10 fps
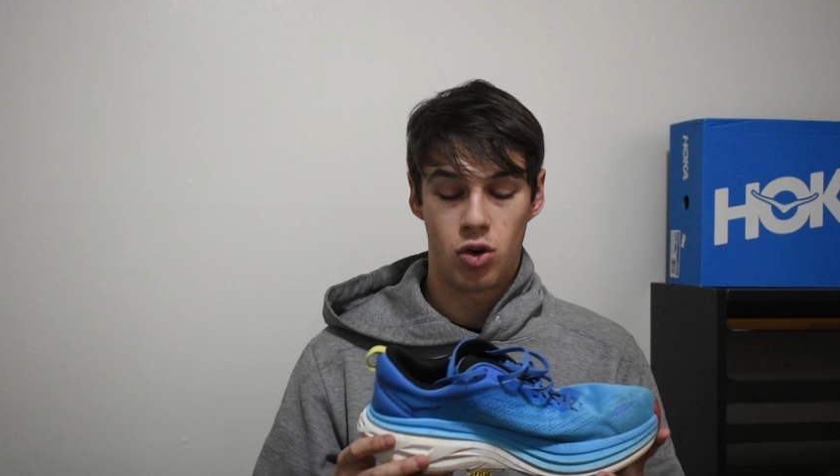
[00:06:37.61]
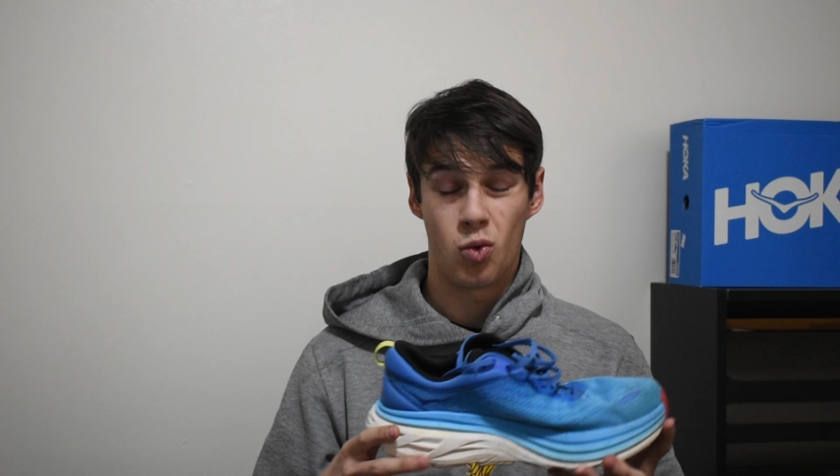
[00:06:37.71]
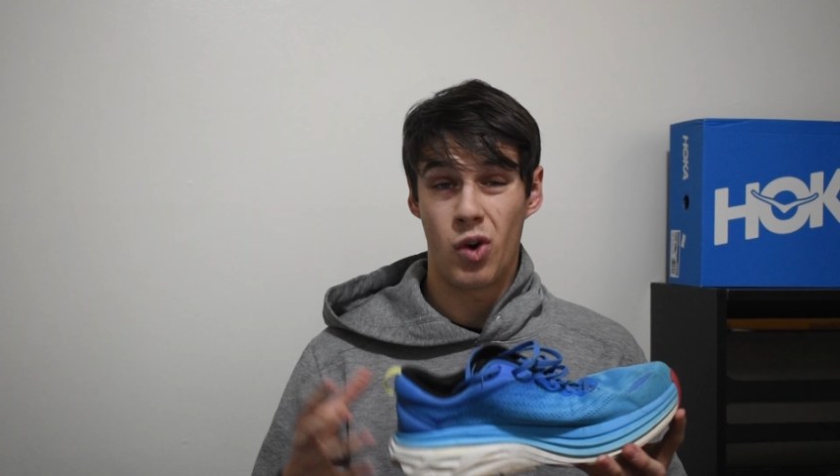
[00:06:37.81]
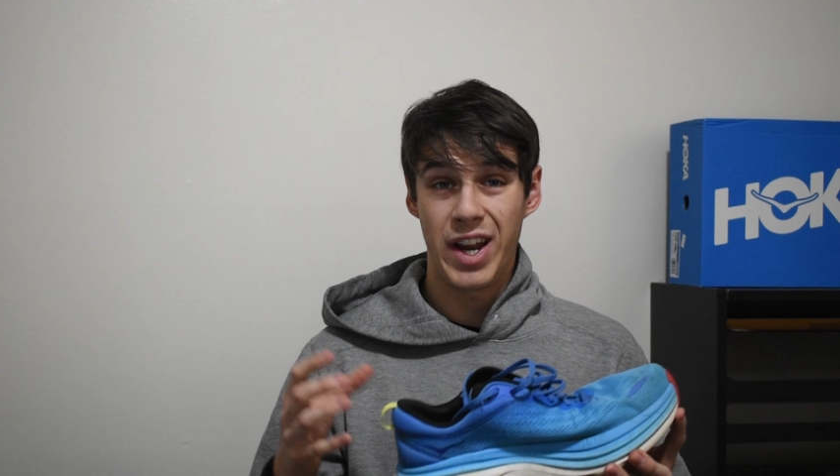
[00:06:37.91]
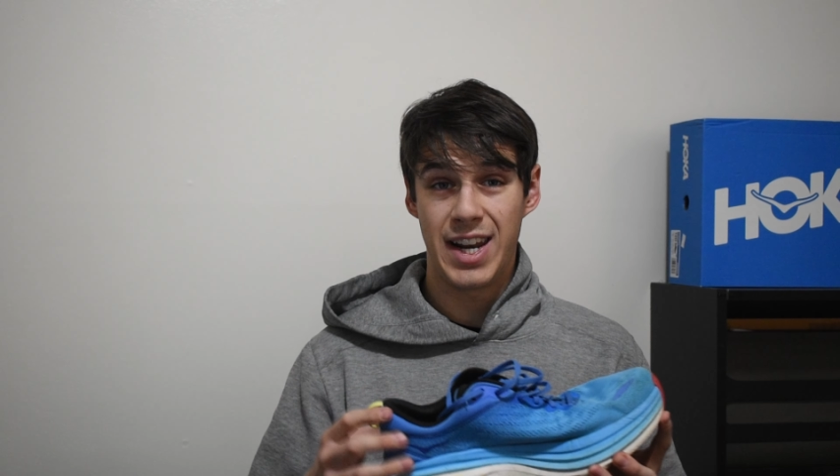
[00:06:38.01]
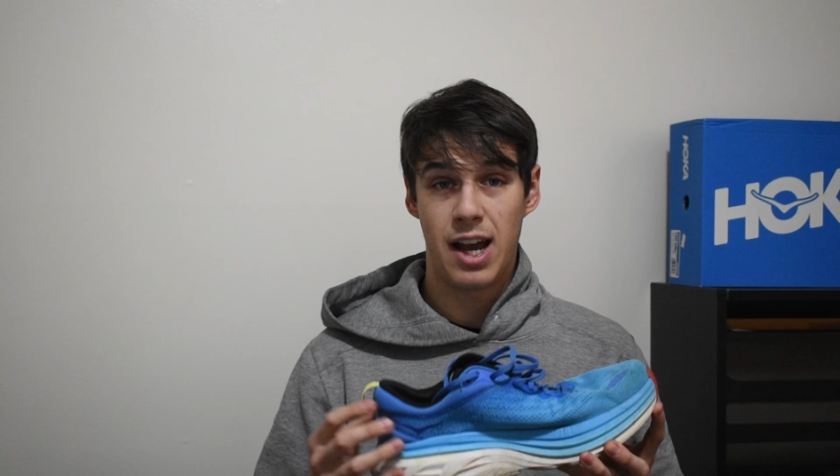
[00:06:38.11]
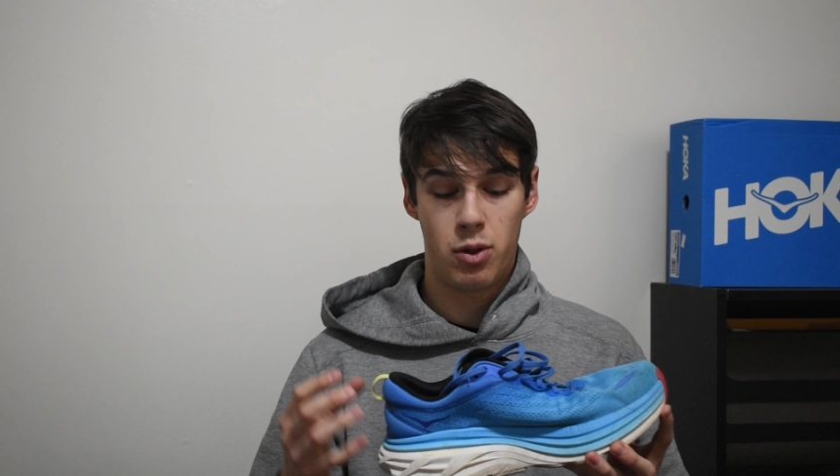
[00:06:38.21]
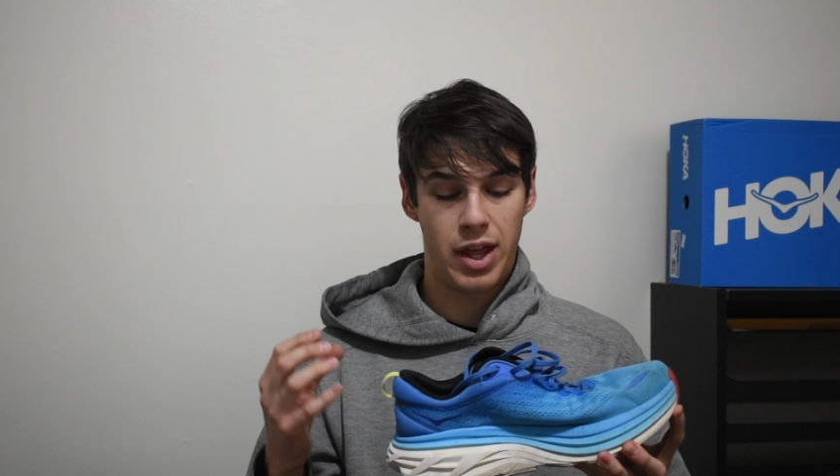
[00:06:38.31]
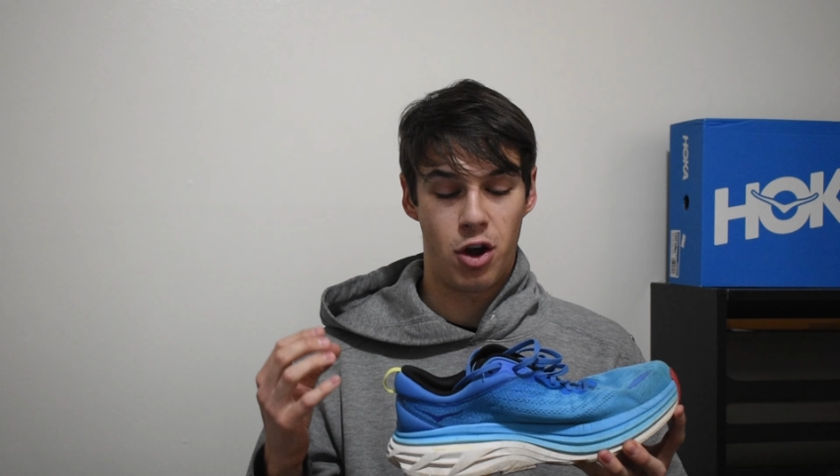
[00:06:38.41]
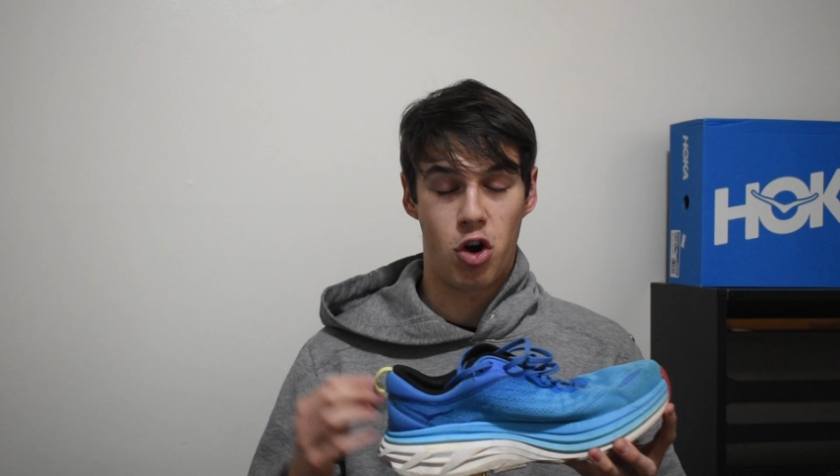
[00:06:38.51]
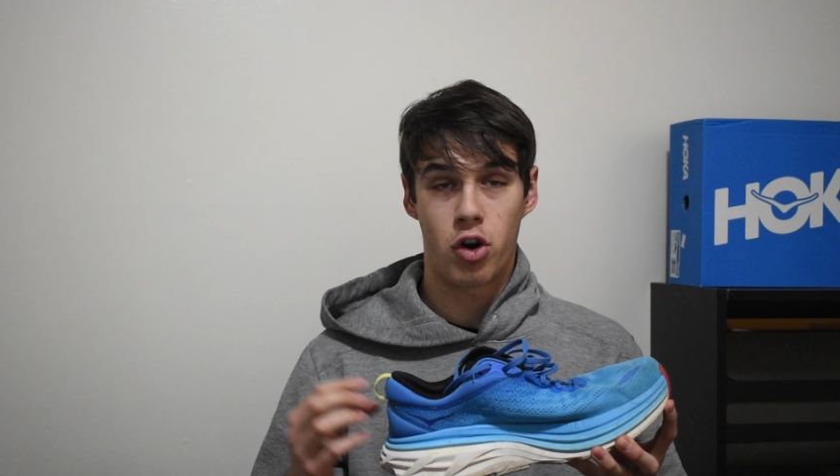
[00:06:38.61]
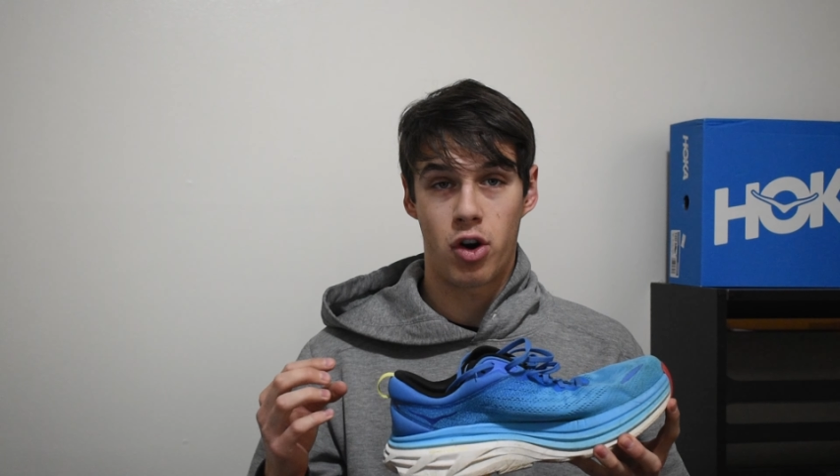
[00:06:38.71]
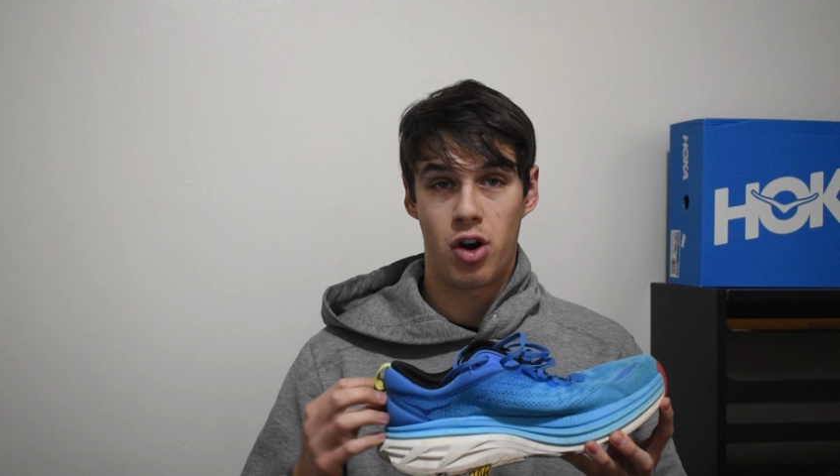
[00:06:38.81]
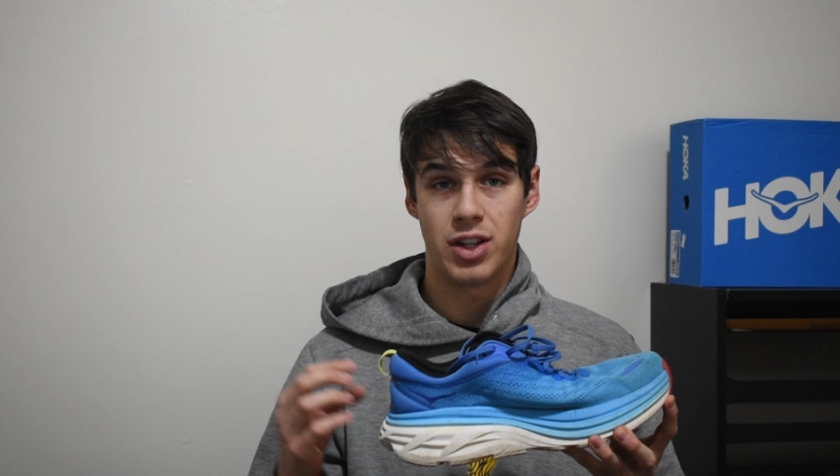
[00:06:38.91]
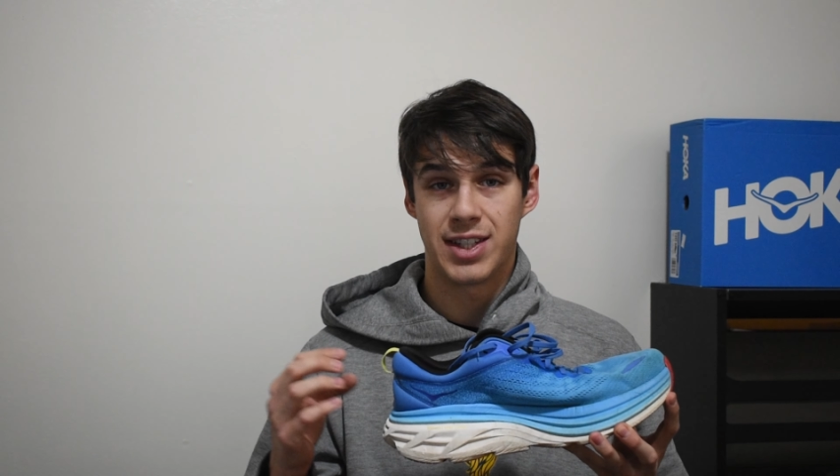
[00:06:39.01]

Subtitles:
Right now they are on